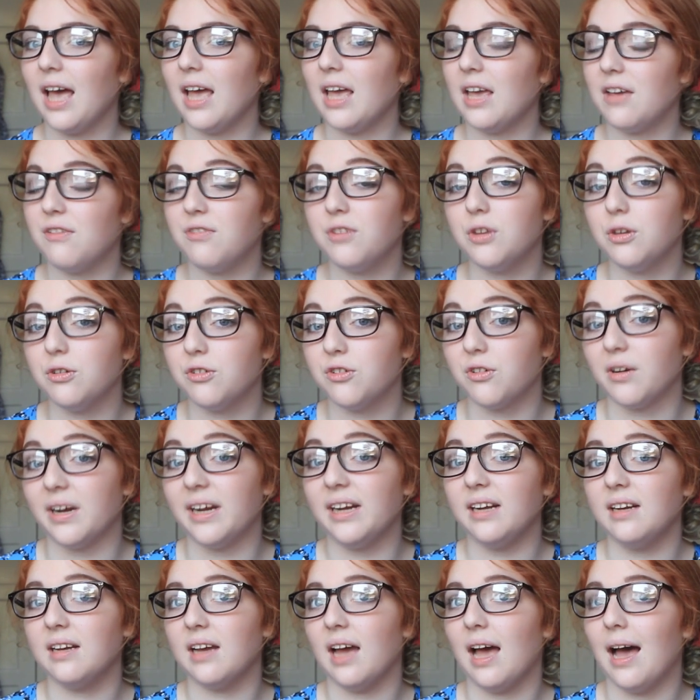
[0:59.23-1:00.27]
if you
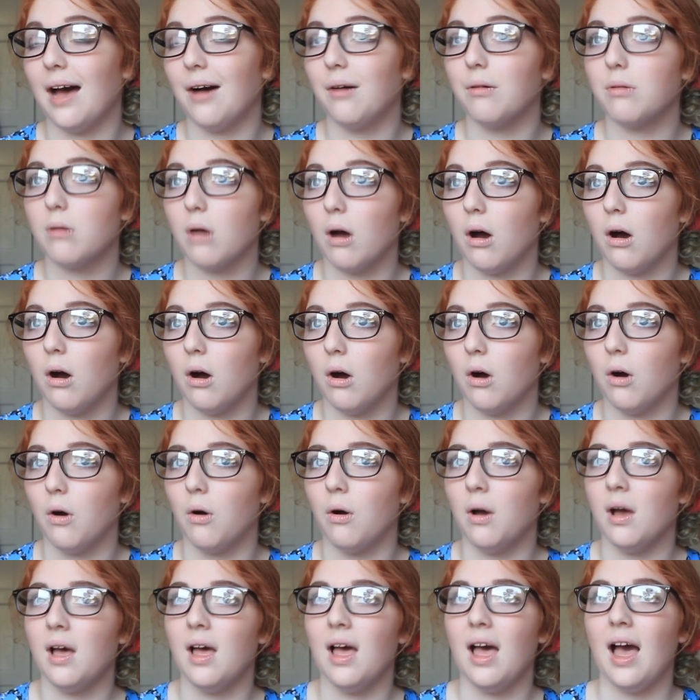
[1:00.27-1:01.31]
drink
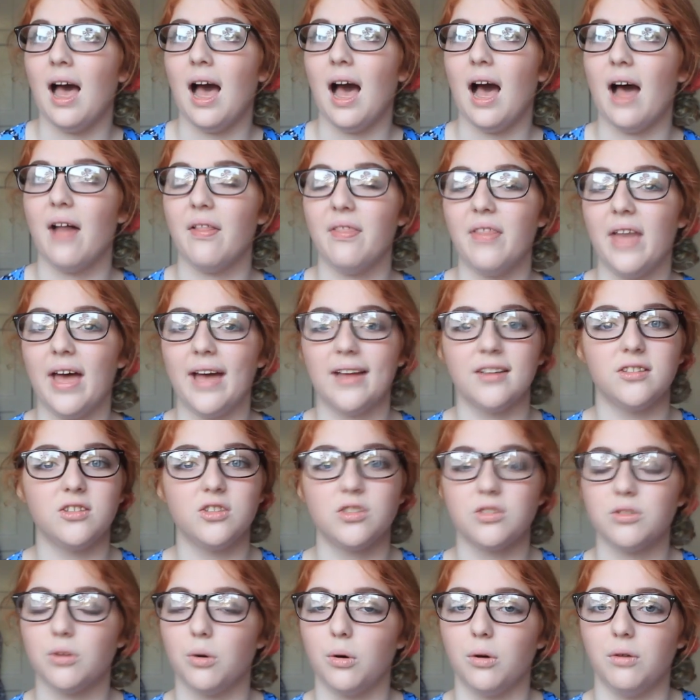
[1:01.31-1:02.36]
alcohol, and then
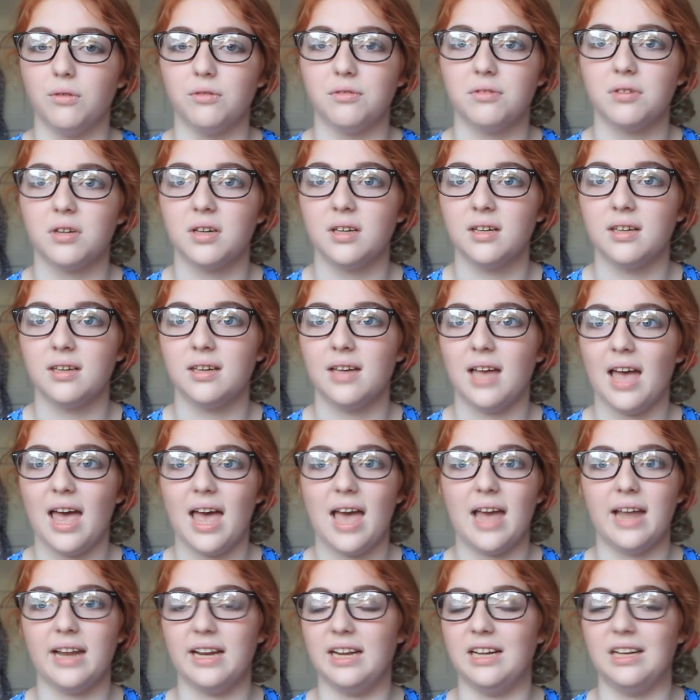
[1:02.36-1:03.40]
sort of
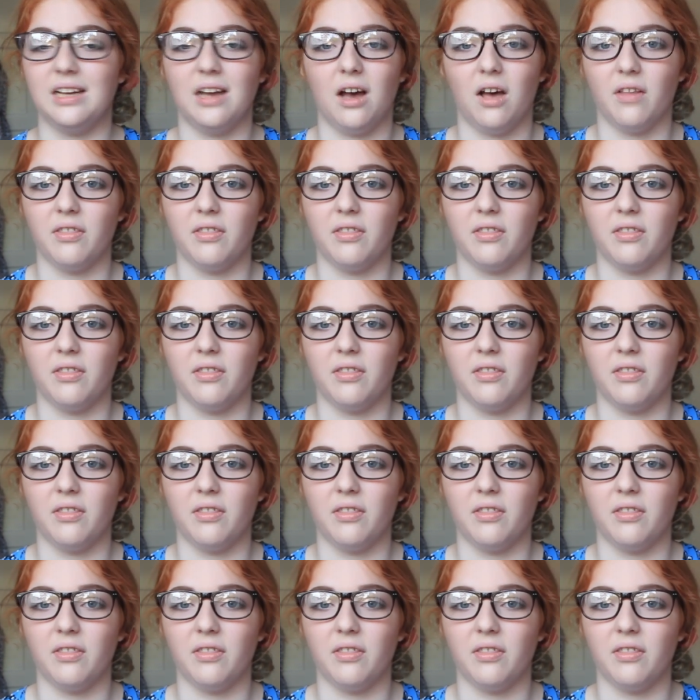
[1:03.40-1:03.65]
any